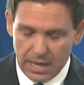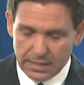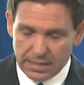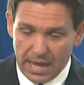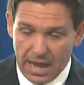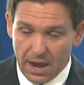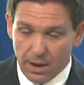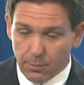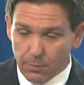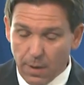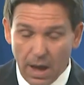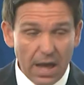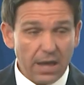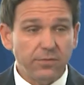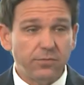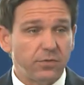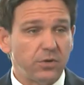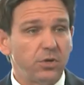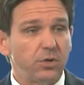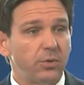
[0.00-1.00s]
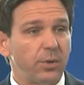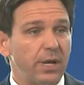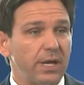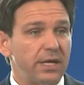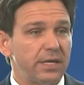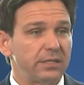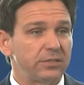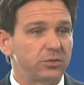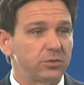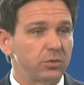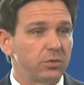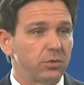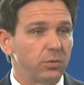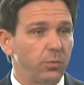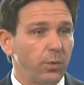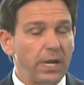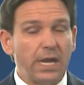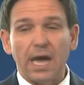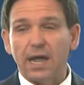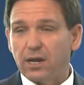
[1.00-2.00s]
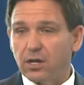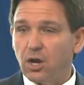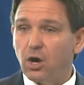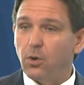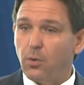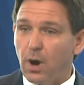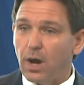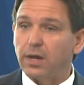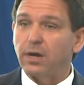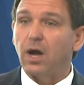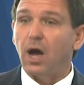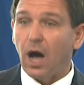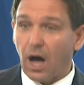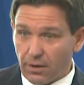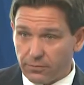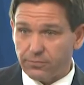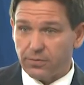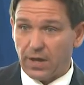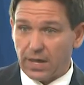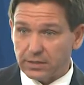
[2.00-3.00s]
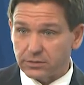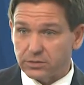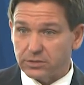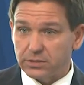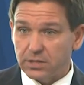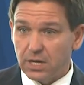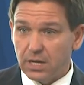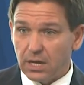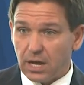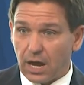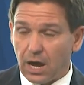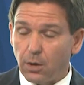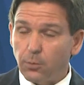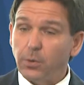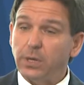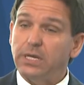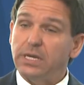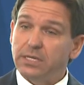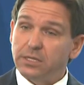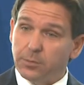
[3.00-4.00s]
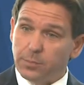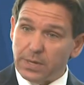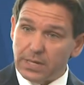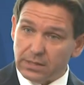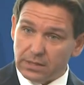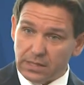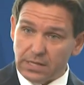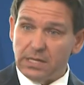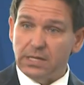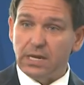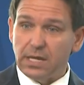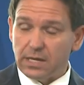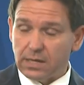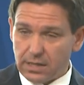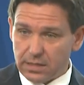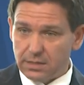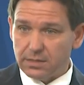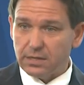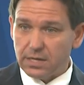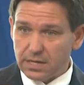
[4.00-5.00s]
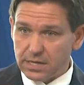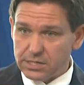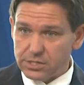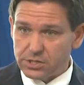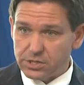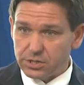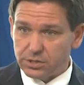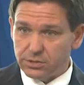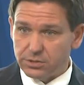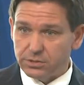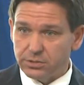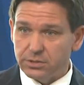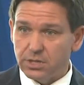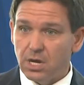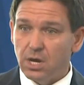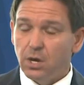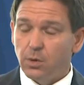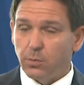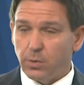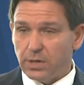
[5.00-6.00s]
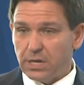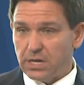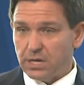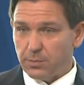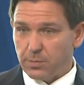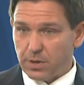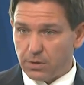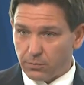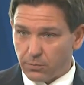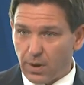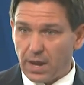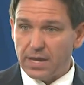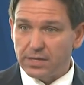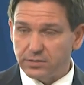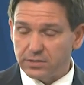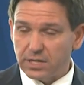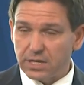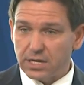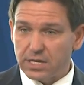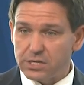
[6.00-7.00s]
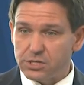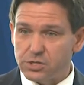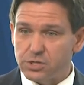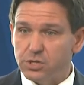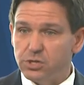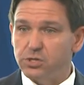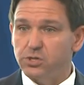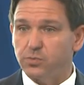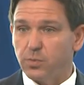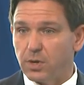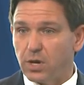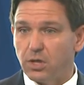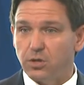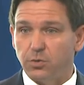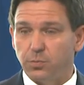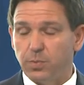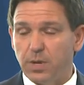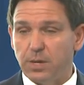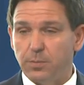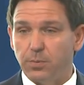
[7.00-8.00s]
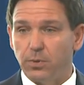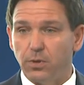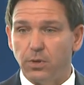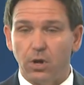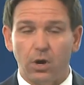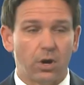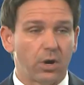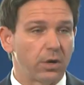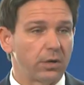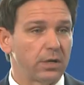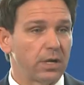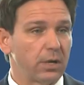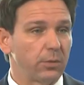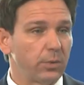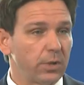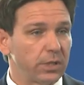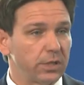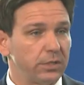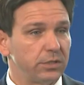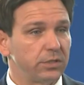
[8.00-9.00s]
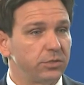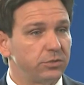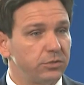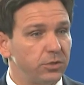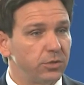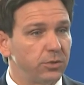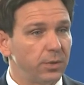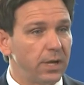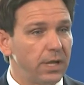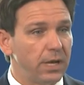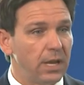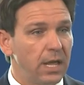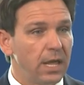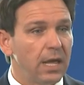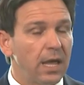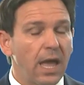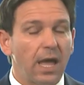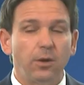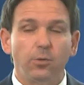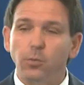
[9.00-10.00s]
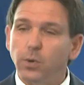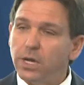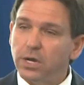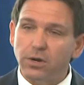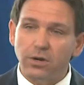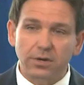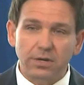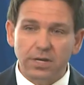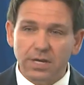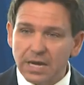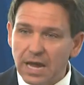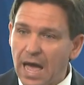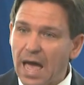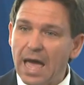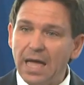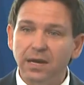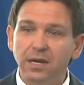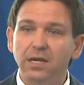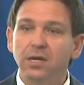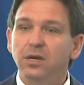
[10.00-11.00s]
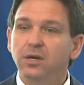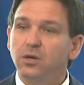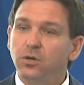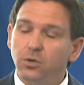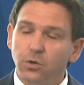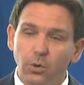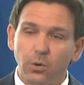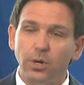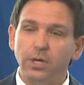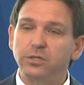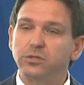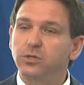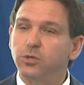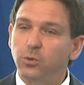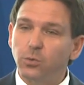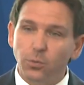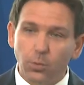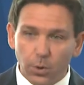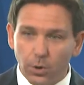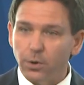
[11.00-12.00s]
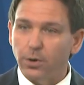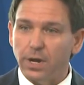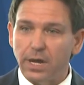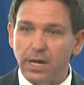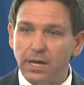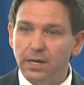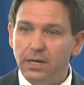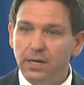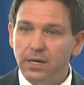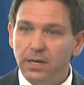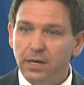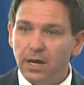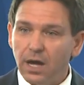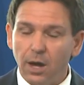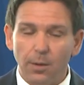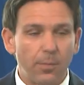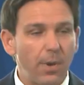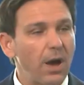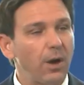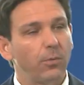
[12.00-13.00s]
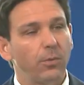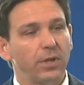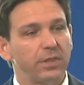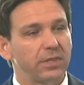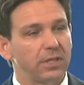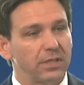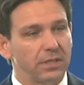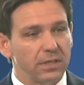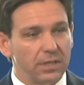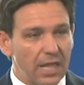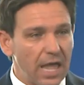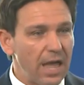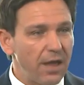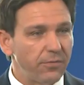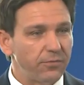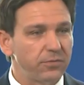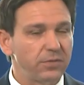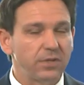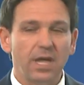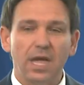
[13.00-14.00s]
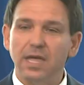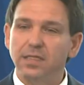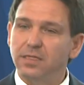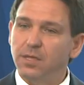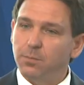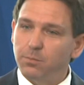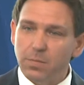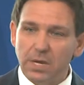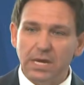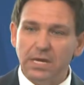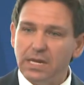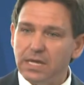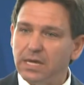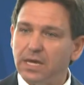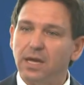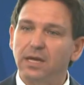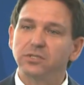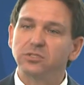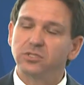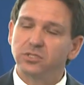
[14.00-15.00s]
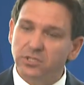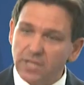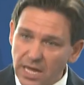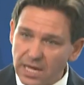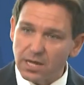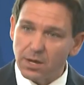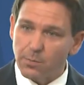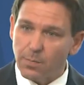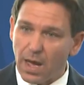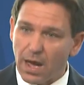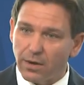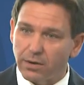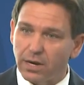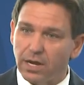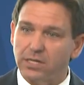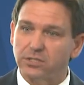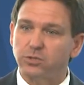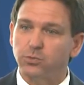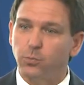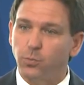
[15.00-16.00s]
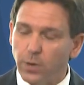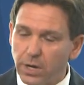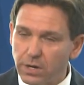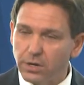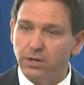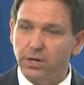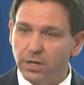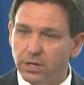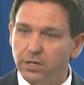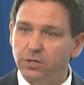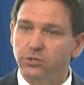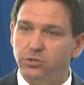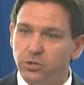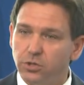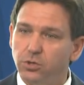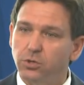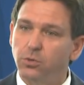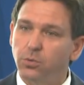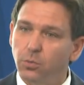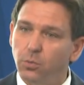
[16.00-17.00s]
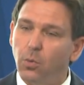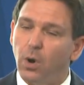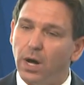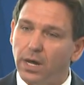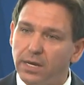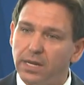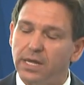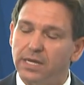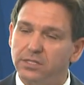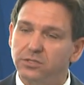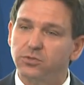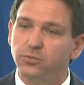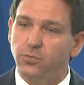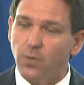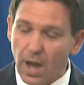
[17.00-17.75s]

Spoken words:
Now, my view is we got to go on offense. We need to be leaning into issues. We need to be raising issues when other people aren't willing to do it. And we are not going to worry about what the left and the media say about us. We are going to do what is